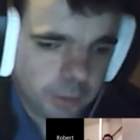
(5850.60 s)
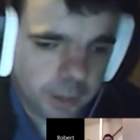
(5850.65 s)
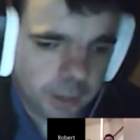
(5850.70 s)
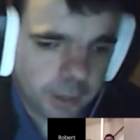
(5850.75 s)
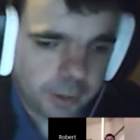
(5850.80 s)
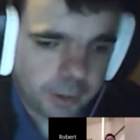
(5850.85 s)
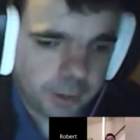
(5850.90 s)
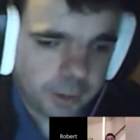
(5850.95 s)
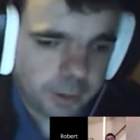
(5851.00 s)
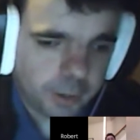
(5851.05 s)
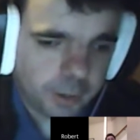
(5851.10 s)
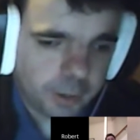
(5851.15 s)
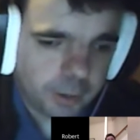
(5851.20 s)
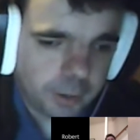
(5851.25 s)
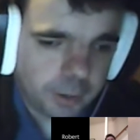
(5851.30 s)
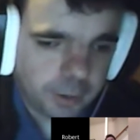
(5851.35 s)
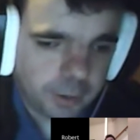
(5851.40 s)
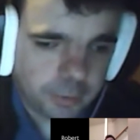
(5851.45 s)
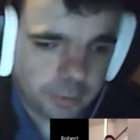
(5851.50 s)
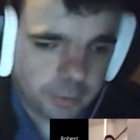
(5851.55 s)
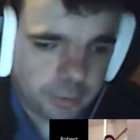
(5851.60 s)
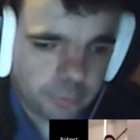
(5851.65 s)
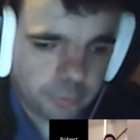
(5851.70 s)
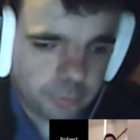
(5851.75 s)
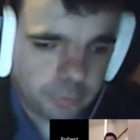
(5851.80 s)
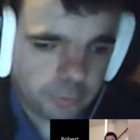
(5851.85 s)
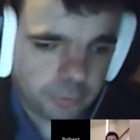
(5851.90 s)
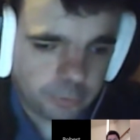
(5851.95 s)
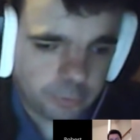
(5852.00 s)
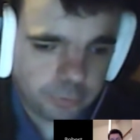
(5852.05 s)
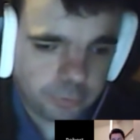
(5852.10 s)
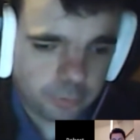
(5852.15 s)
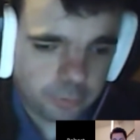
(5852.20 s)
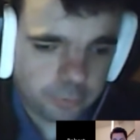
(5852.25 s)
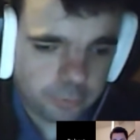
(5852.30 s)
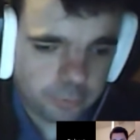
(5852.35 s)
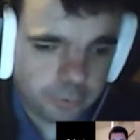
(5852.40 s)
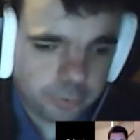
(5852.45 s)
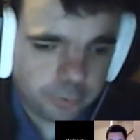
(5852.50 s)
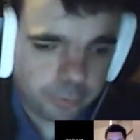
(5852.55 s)
Let's
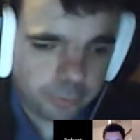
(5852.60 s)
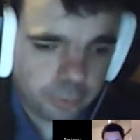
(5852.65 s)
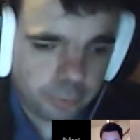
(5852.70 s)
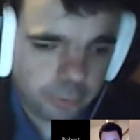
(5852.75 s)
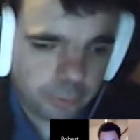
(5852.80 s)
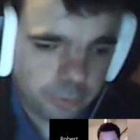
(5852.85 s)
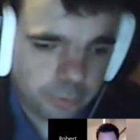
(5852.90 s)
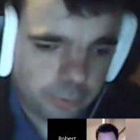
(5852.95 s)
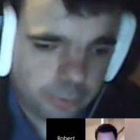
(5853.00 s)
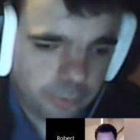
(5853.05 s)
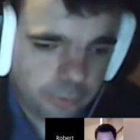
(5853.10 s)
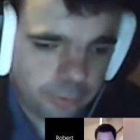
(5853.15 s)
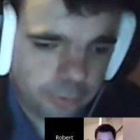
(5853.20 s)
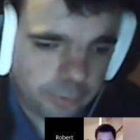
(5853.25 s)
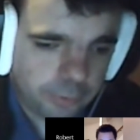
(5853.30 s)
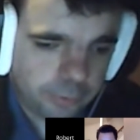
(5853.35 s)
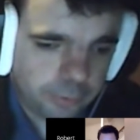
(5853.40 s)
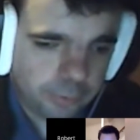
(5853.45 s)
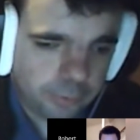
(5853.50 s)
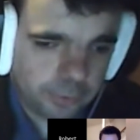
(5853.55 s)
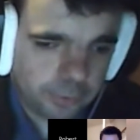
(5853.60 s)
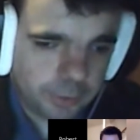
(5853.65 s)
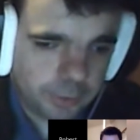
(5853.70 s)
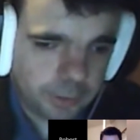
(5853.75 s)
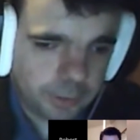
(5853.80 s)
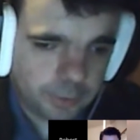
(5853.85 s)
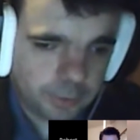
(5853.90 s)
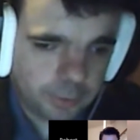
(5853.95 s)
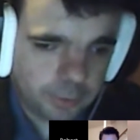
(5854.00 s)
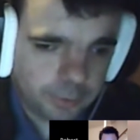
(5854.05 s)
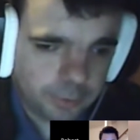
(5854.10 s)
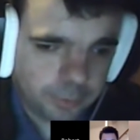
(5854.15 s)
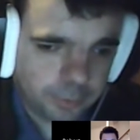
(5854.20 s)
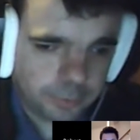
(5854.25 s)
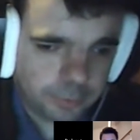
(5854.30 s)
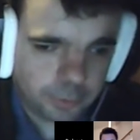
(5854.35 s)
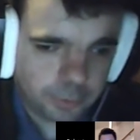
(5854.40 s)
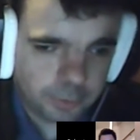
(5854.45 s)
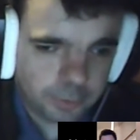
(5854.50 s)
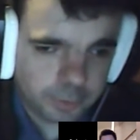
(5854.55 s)
jump to some conclusions and then
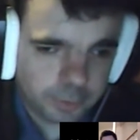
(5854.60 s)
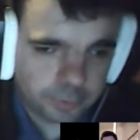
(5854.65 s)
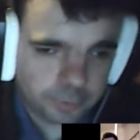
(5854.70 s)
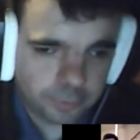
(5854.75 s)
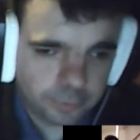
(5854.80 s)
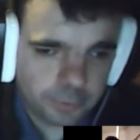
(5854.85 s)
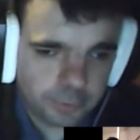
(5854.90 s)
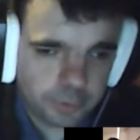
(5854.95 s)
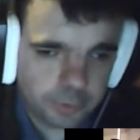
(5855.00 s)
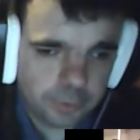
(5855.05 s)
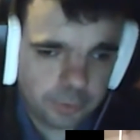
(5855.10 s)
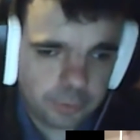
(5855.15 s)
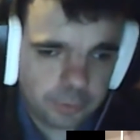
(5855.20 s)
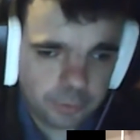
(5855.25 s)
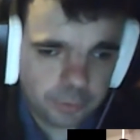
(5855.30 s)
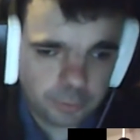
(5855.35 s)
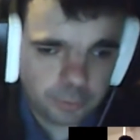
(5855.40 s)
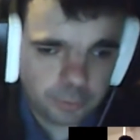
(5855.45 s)
start the next scene.